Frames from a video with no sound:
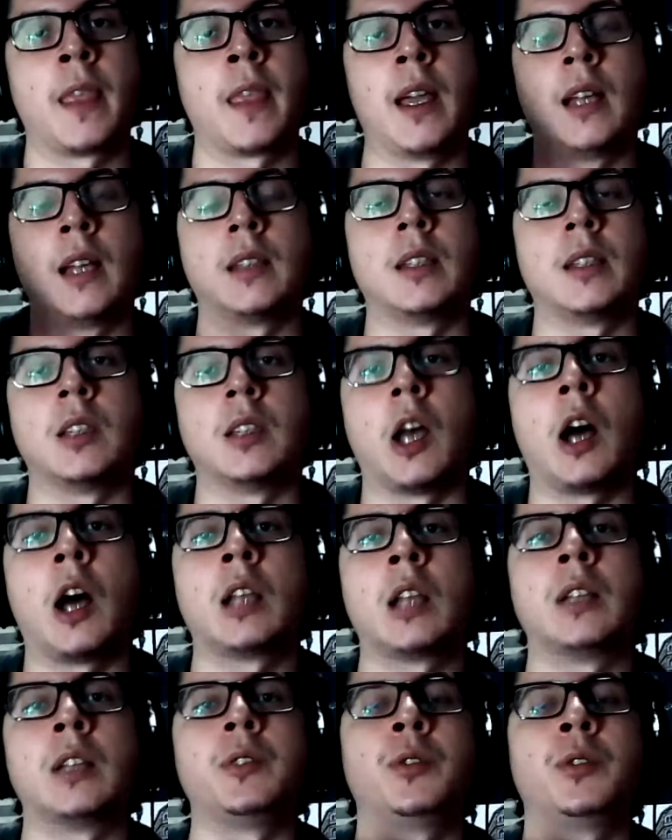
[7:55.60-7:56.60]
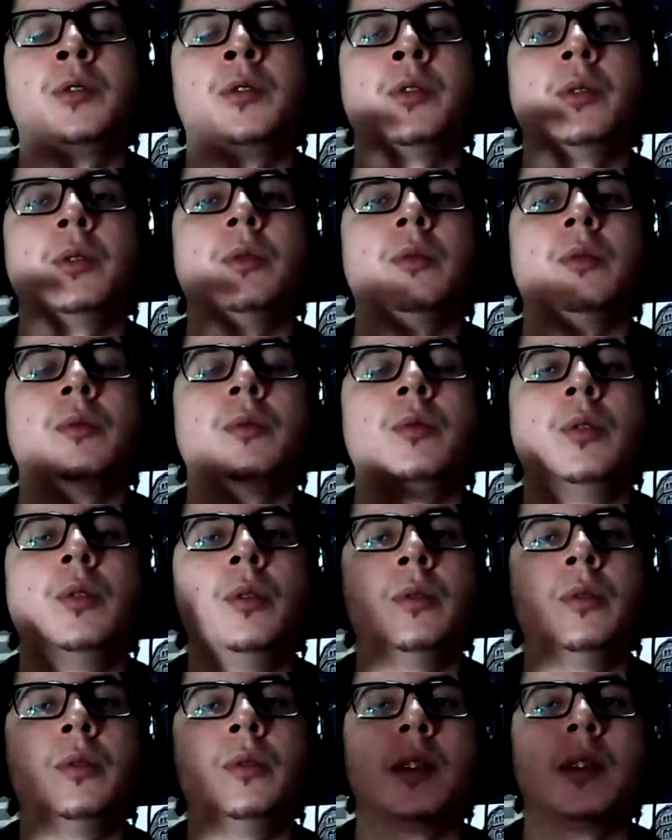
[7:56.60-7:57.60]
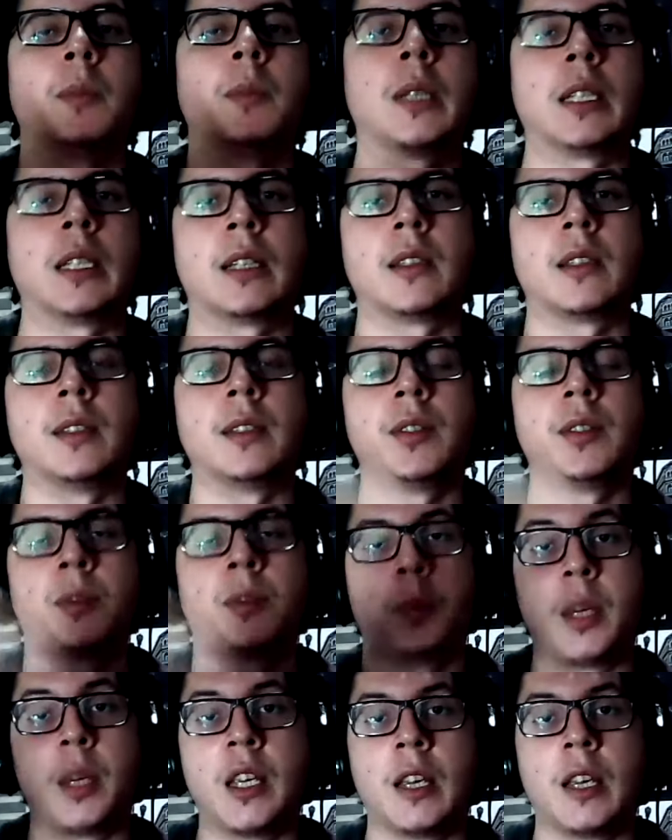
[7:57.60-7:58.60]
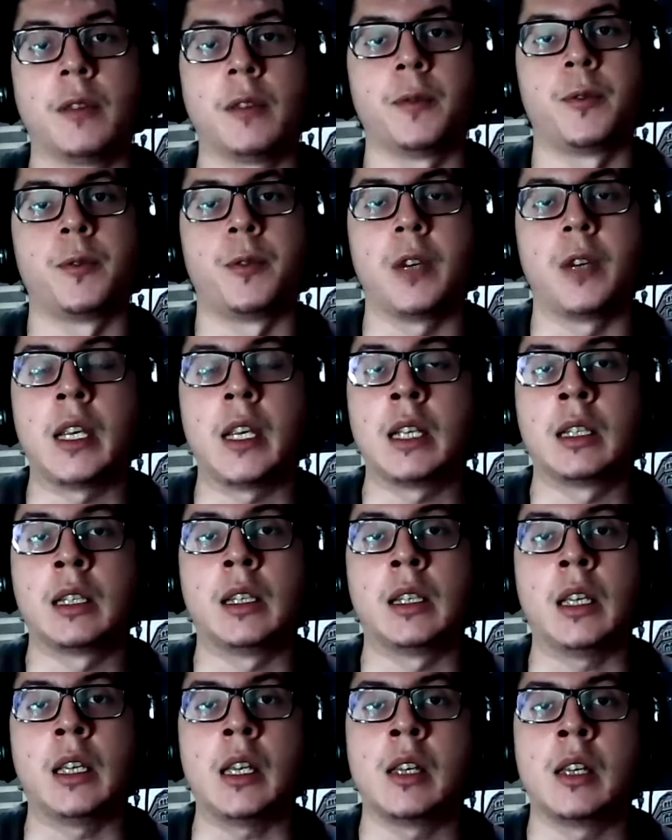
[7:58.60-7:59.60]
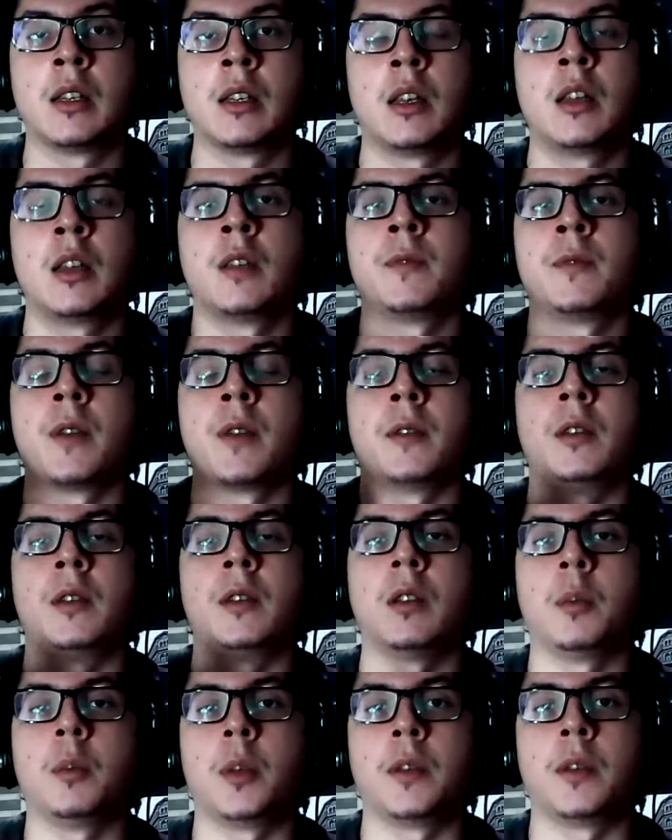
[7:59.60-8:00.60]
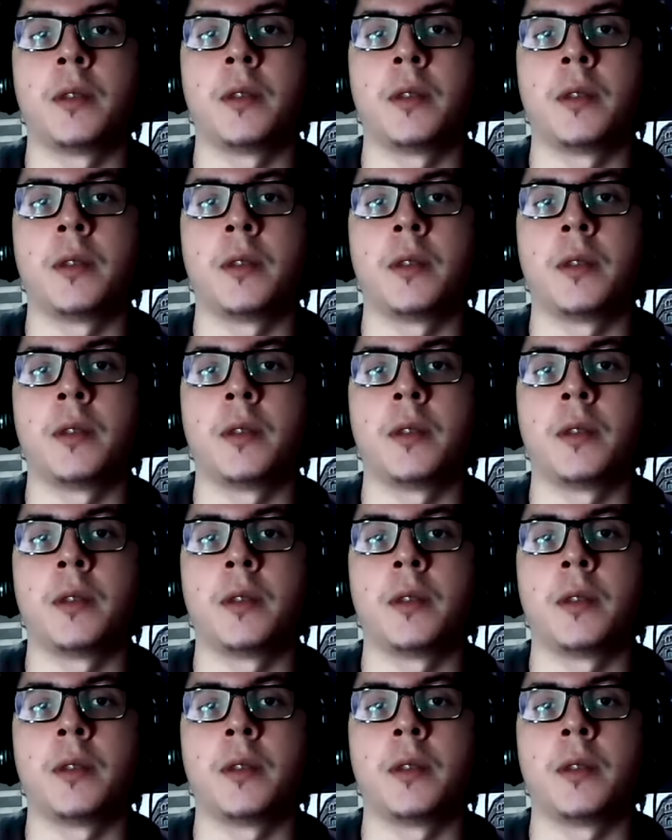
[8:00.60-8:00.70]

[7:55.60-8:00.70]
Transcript: the knowledge to do something like this, speaking freely, you have a little bit of